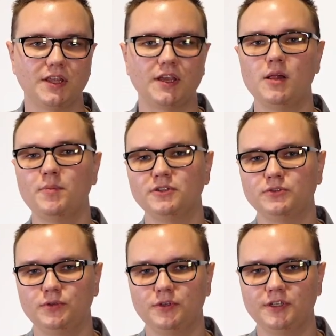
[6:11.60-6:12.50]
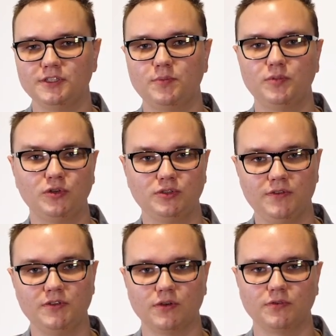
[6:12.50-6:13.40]
it helps us to increase the
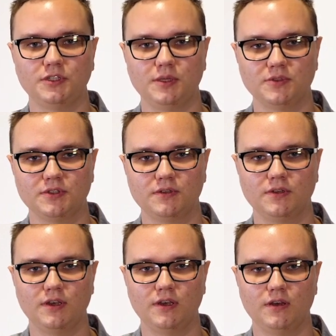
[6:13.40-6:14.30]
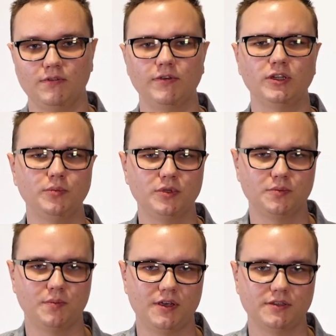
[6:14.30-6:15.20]
productivity of teams. We've adopted
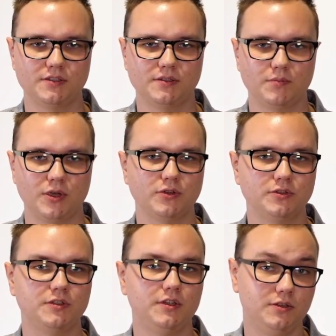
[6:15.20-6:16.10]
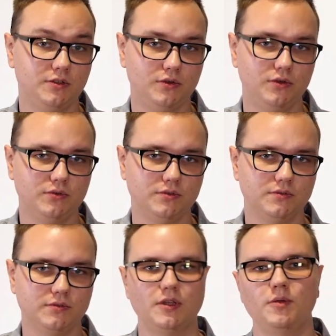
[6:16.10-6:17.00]
Space because it's easy to use
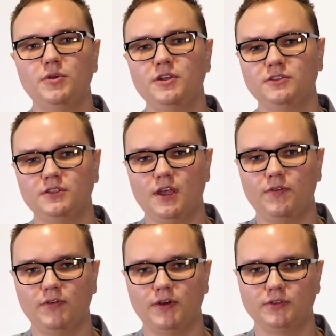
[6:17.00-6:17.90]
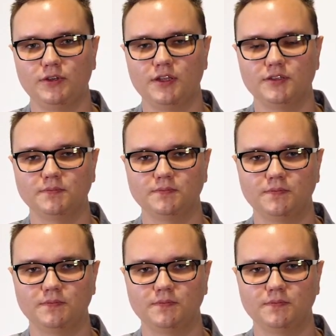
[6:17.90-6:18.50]
and brings everyone together.